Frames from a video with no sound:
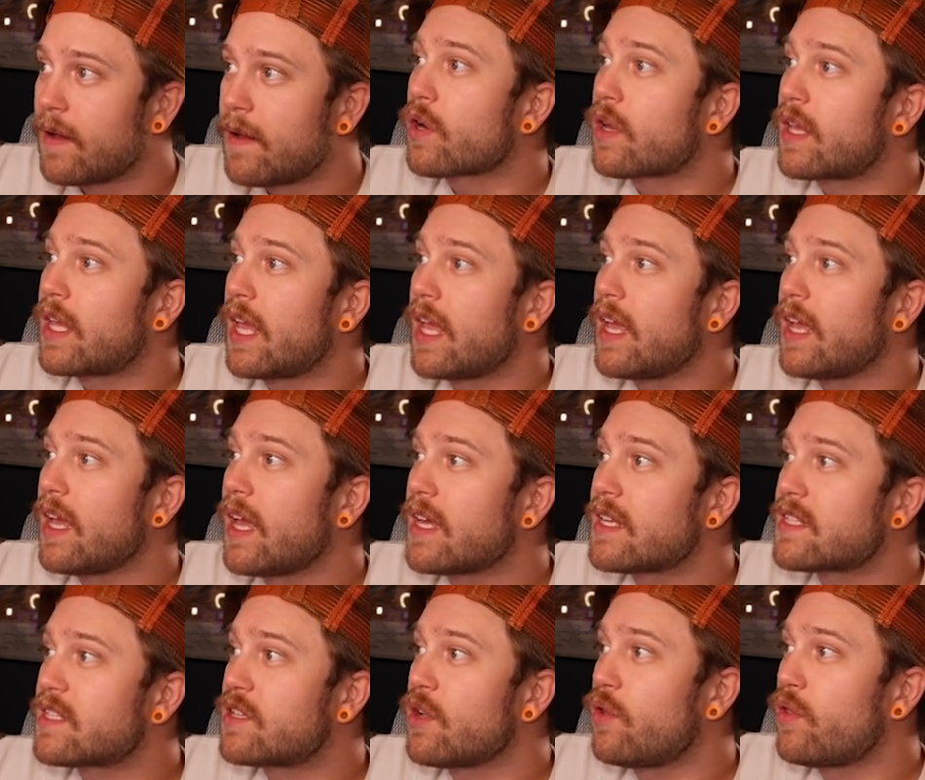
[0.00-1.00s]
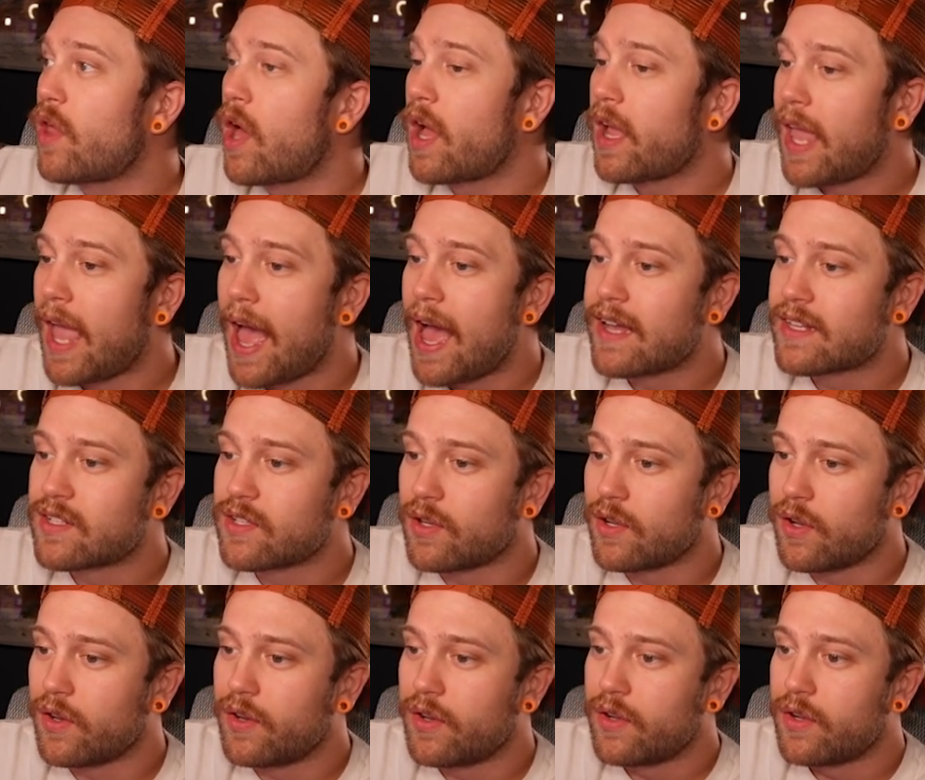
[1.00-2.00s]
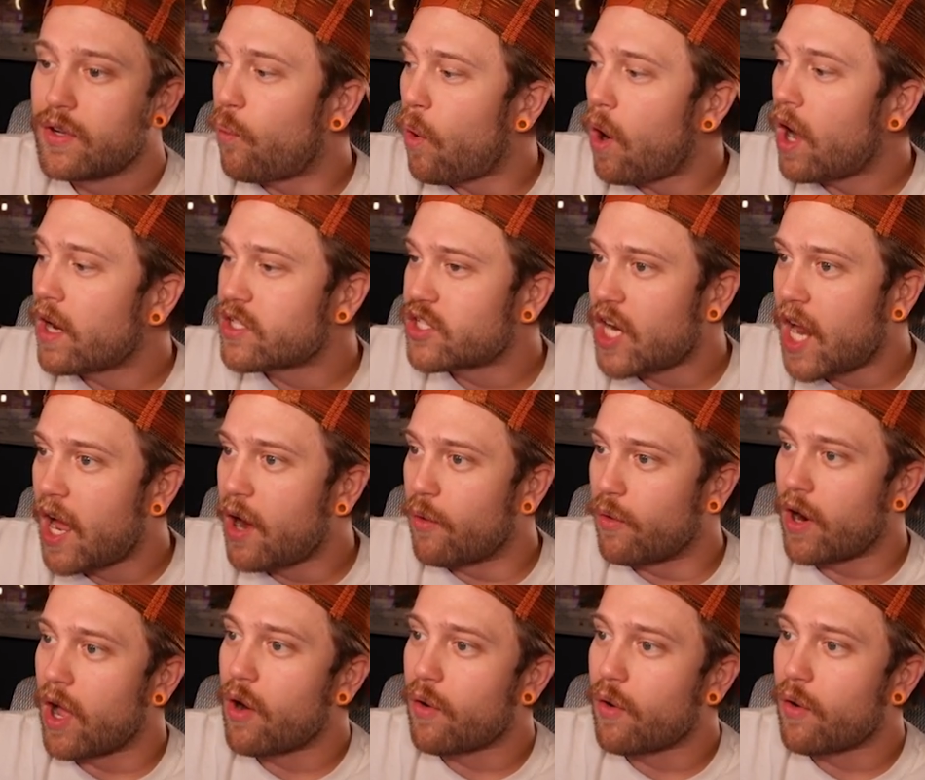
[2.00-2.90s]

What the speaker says: Your king has still not castled. Watch out.